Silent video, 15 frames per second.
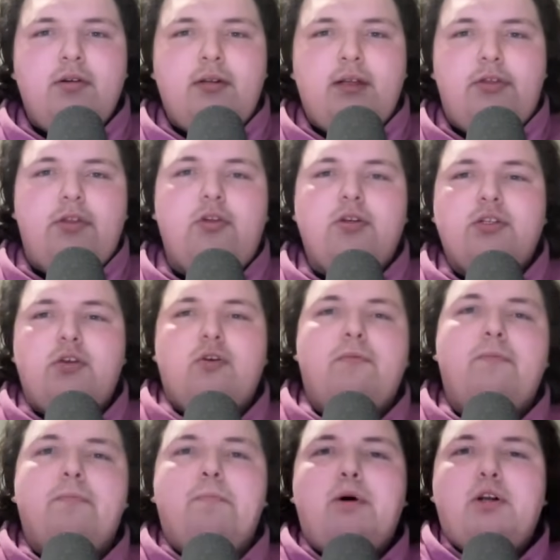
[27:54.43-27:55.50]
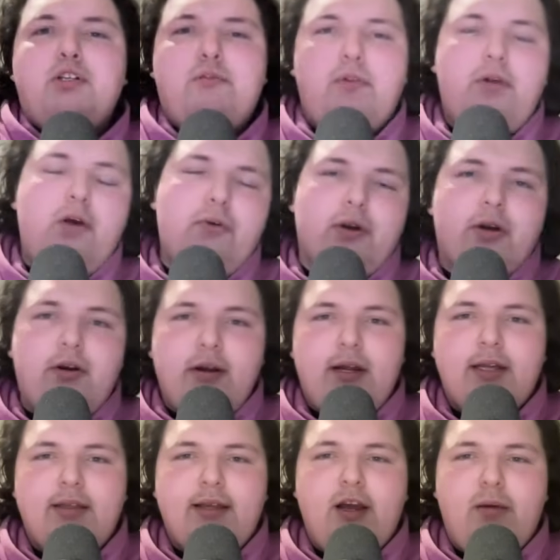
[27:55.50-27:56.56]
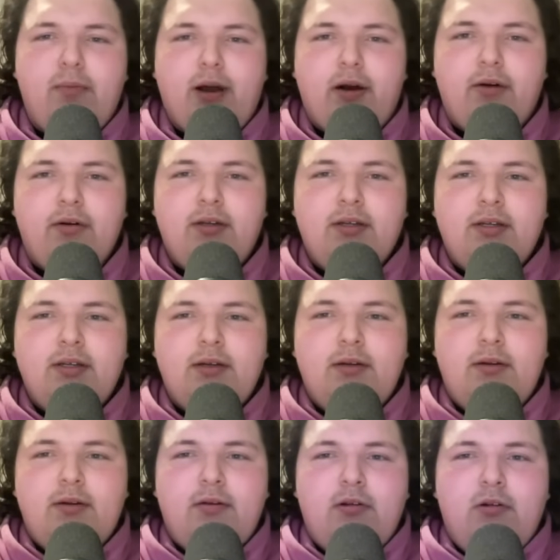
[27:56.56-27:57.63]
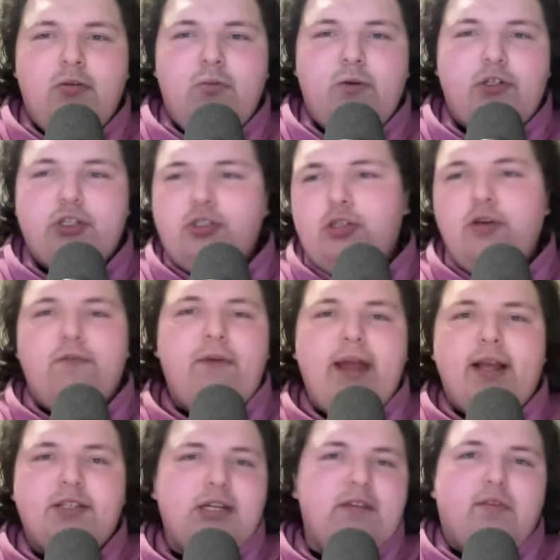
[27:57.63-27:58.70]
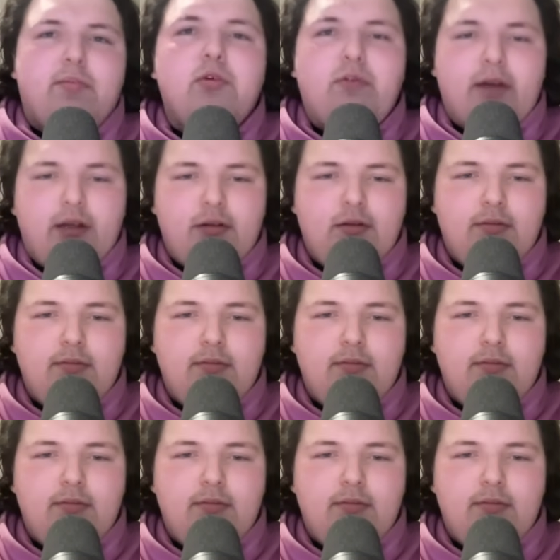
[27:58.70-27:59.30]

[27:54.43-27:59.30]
to do this little push floater at the elbow with just 2 fakes, not even moving.